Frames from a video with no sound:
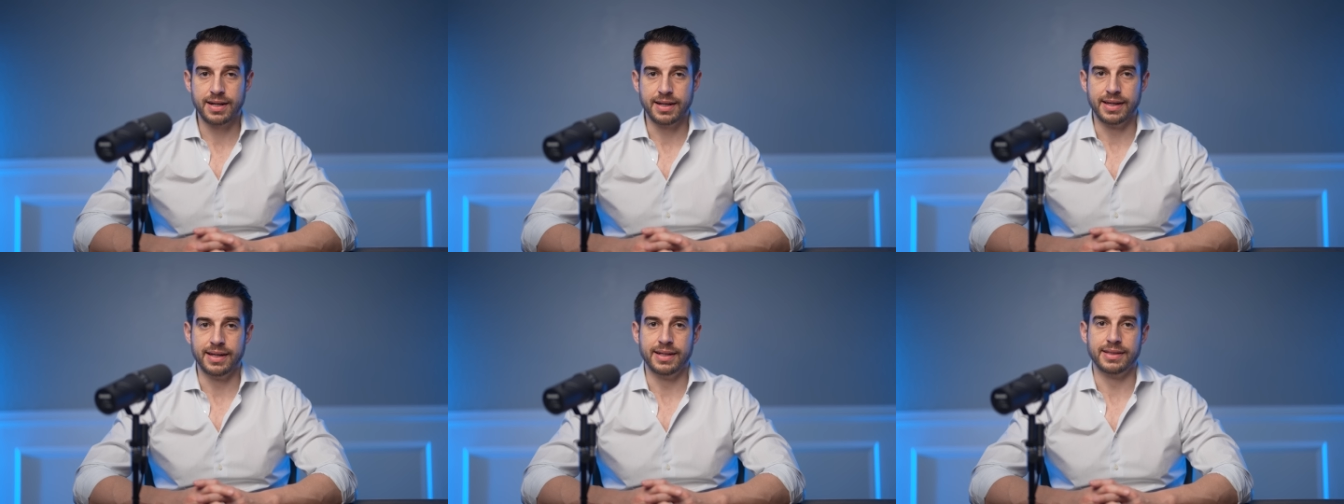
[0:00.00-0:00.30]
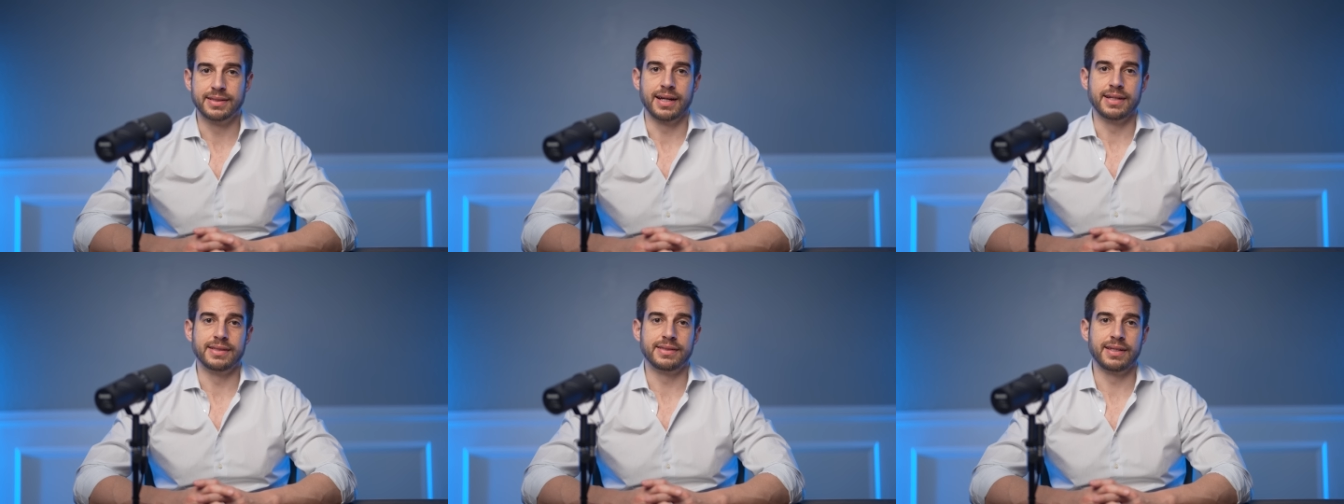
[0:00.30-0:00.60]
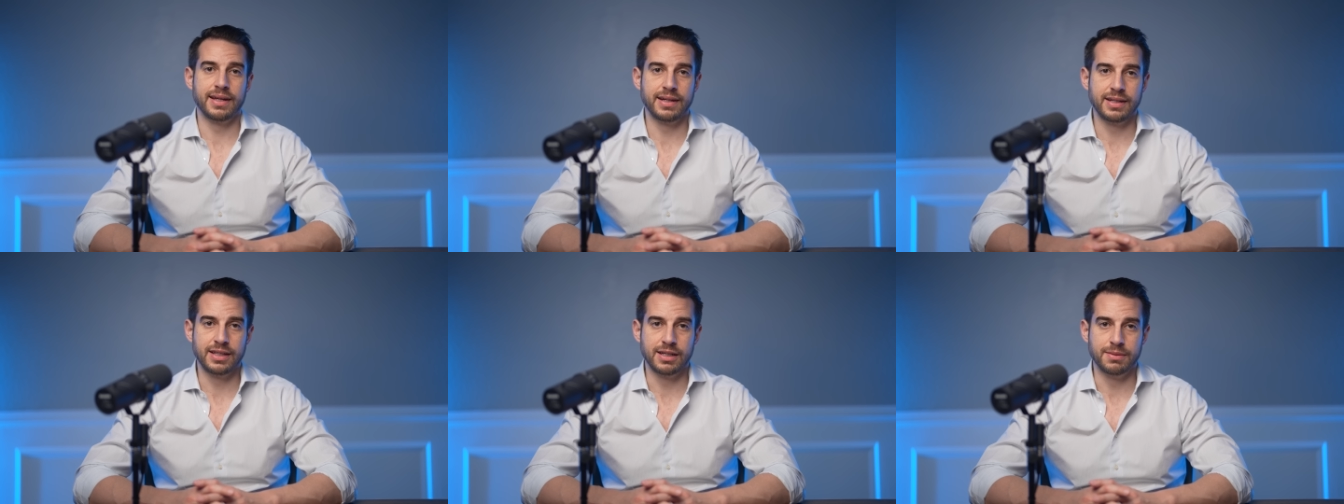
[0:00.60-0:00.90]
and
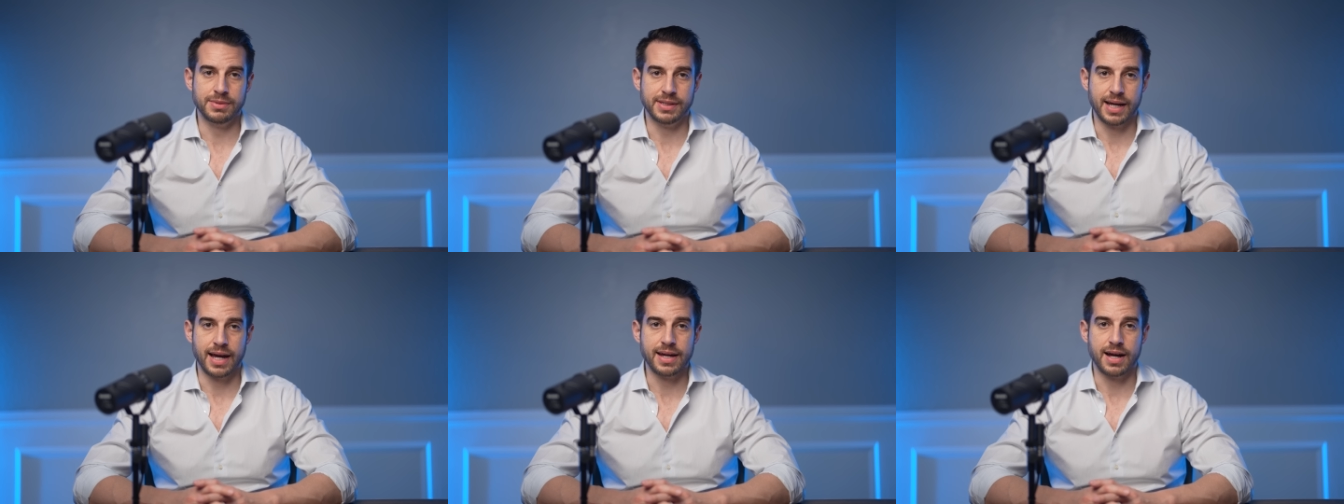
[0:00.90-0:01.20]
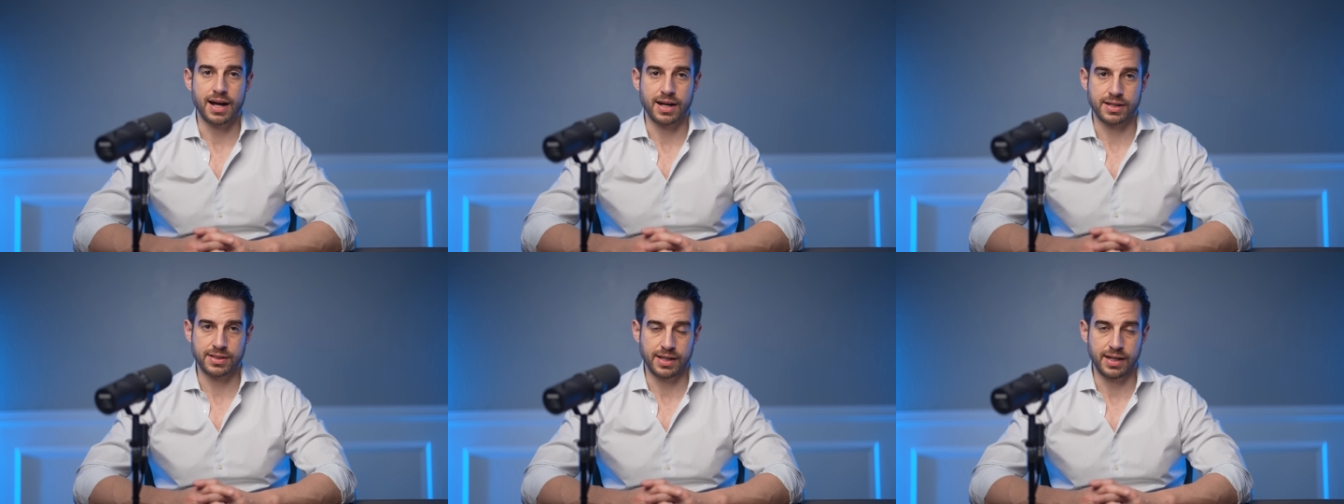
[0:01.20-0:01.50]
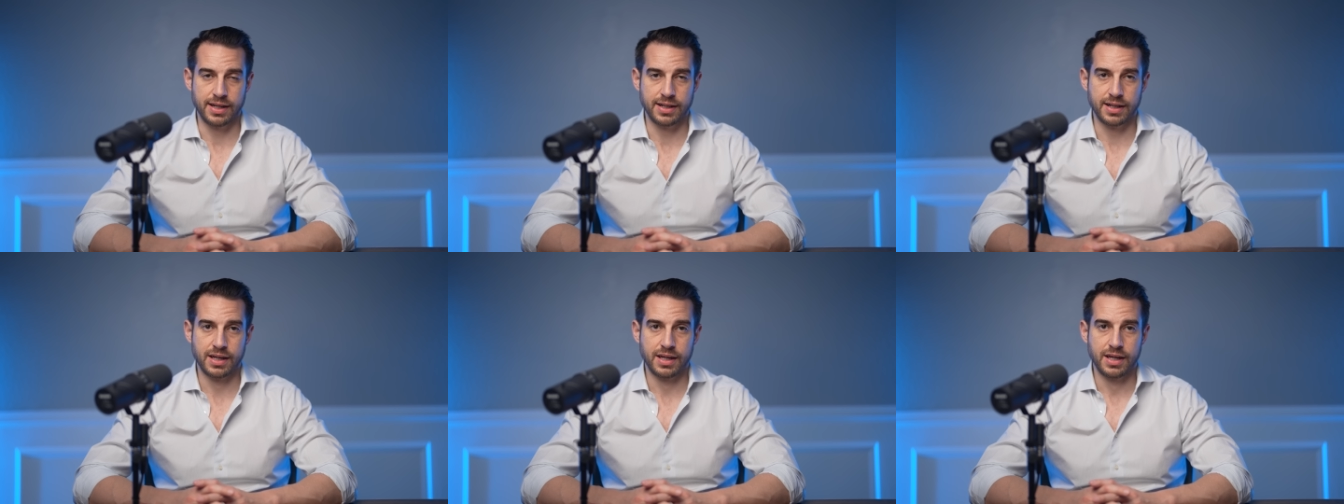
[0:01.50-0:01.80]
titanium
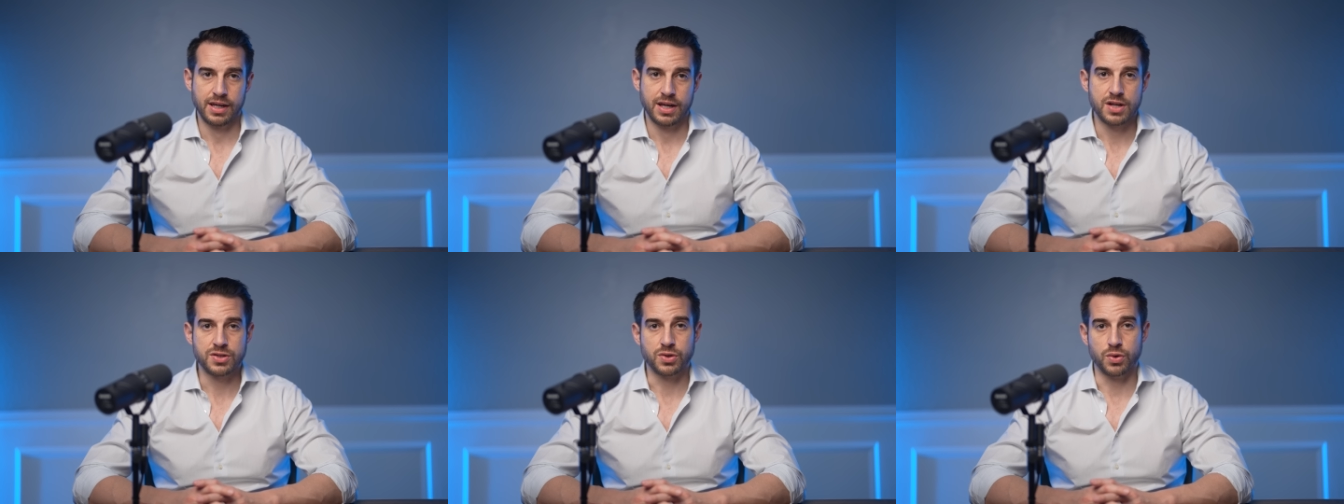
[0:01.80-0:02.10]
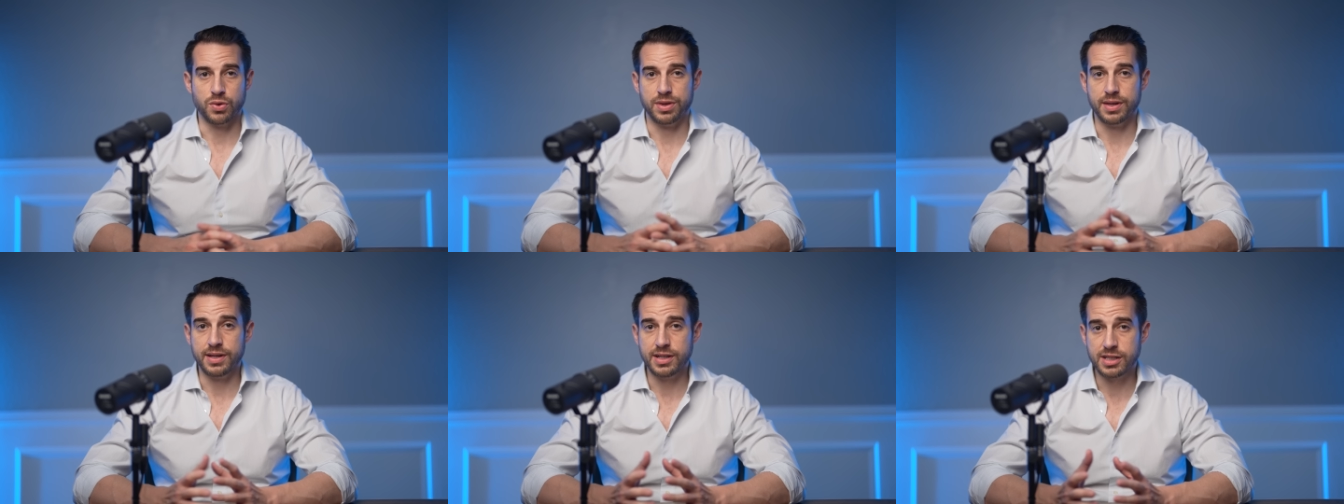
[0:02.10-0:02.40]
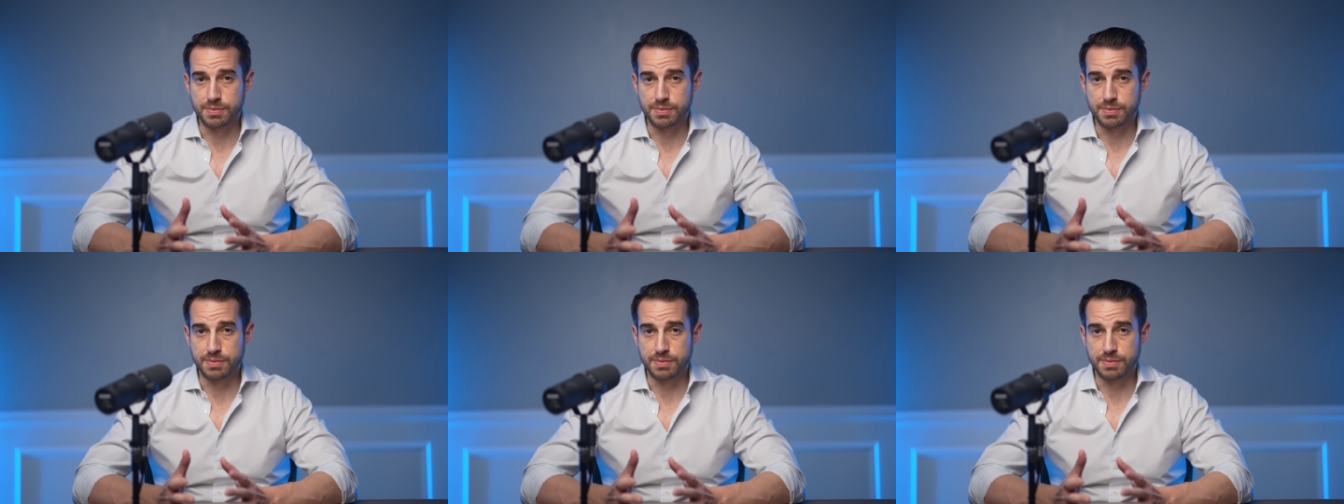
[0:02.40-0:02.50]
dioxide. So these